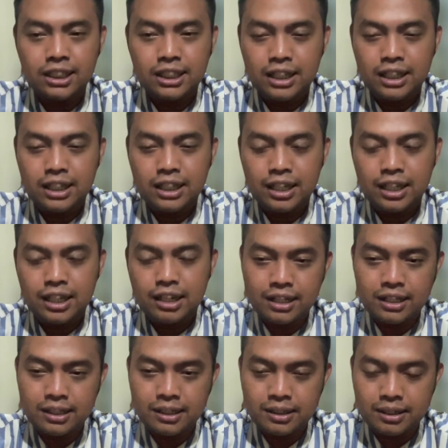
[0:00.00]
If they are in
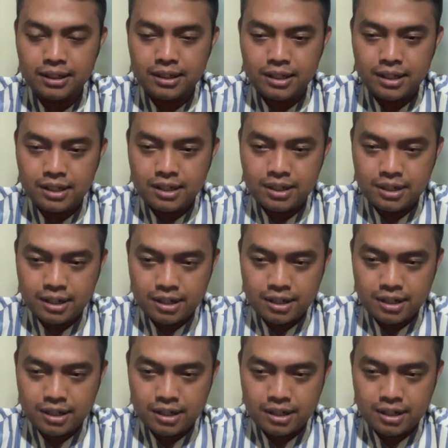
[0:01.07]
the
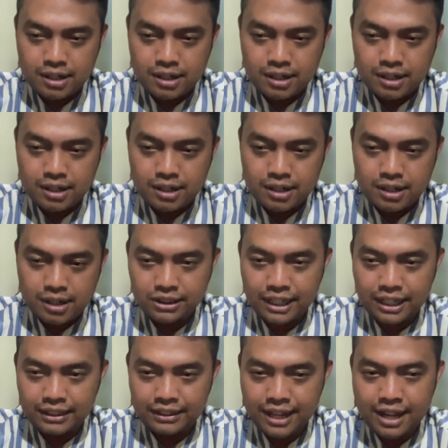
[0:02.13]
lower position
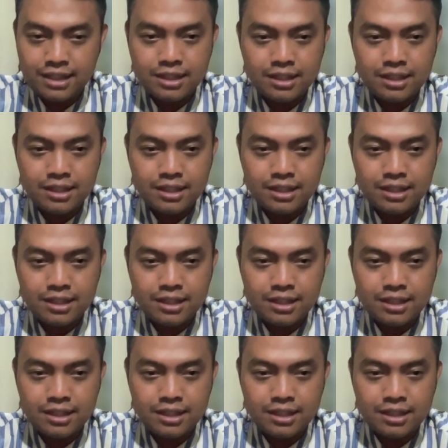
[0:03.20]
like that,